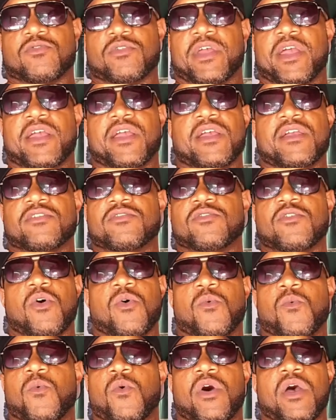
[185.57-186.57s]
There is no
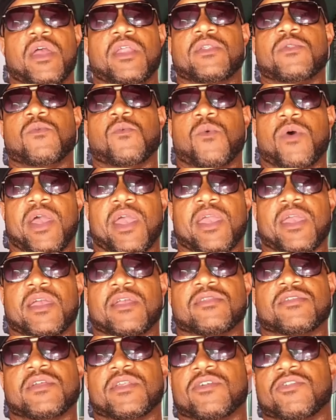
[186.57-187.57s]
one way
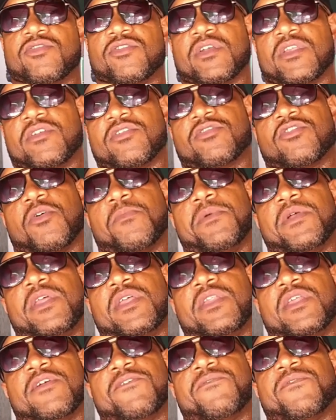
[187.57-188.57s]
into this shit. There's so many
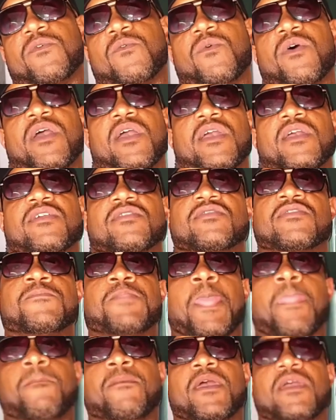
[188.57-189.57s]
different ways
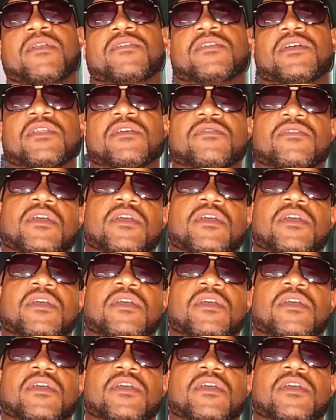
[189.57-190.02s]
into this